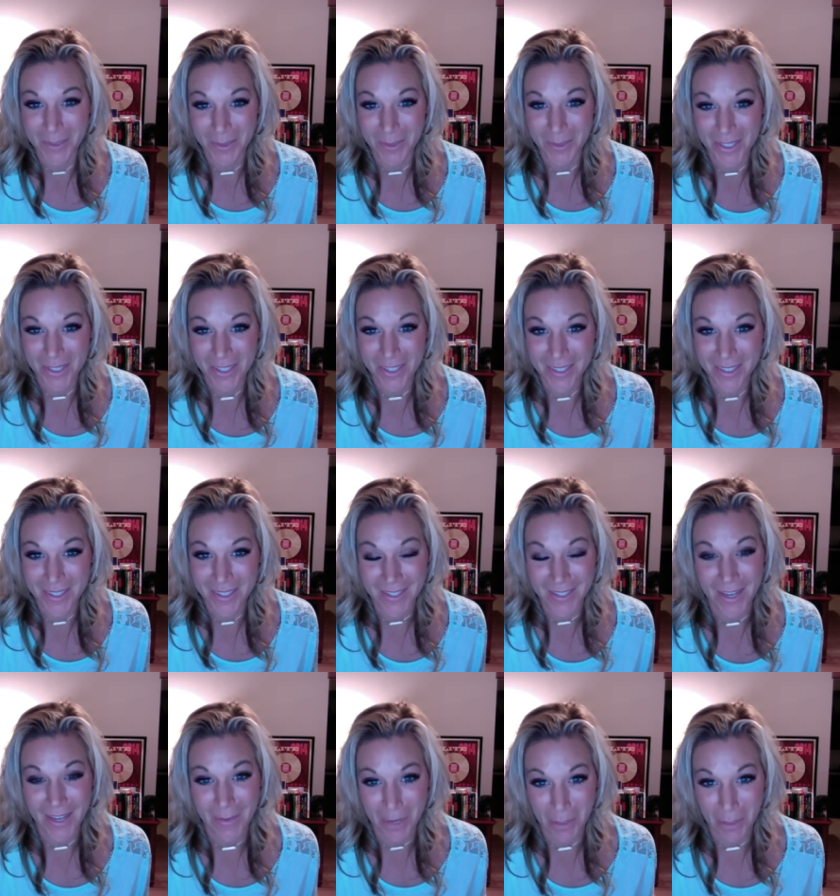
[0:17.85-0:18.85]
One just is
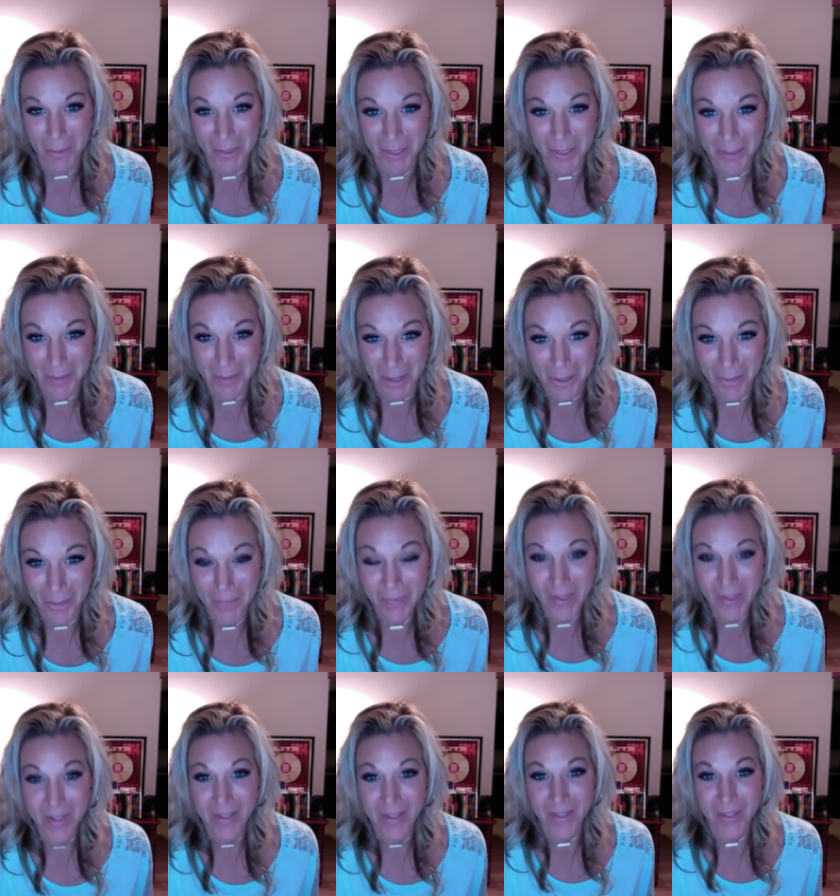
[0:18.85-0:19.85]
having her birthday tomorrow,
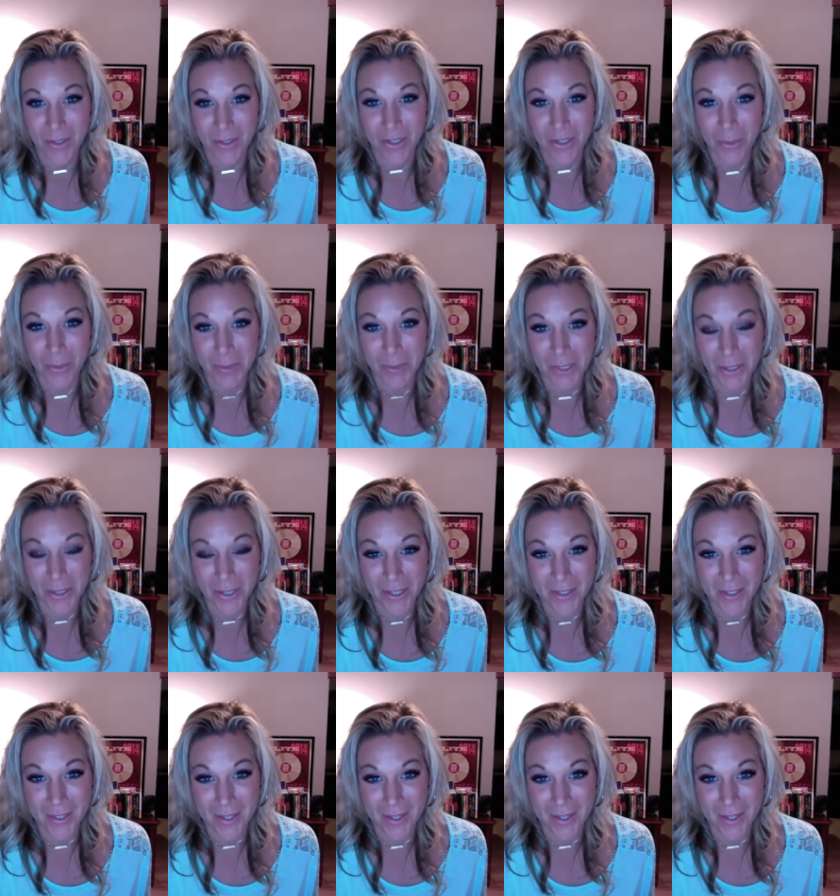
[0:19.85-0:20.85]
so she will be turning
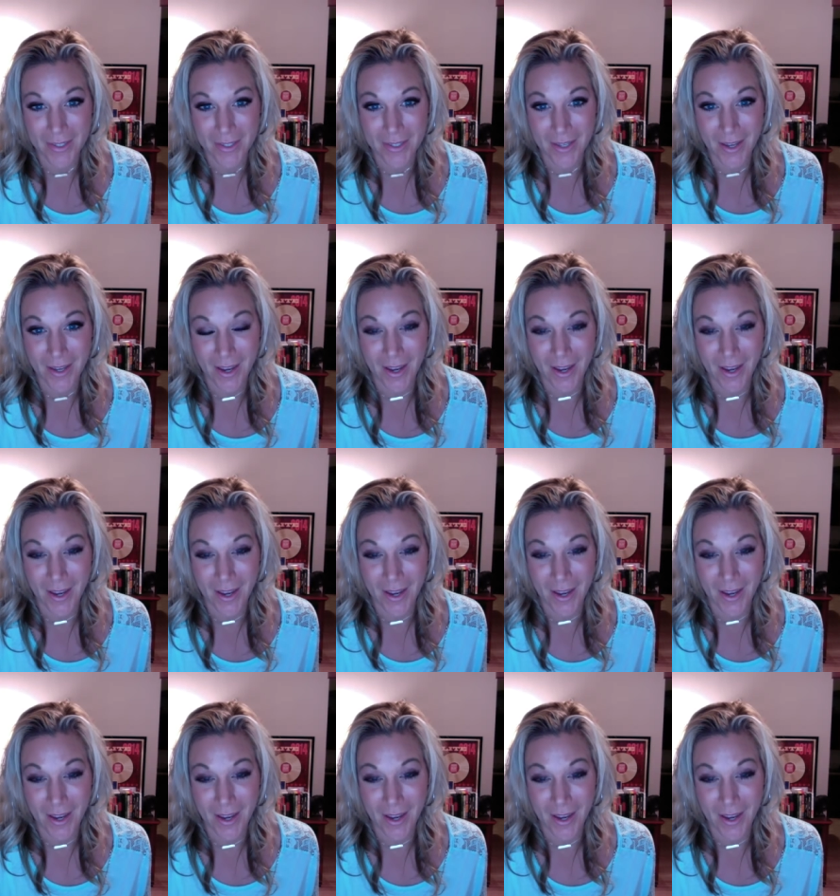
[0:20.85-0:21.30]
six.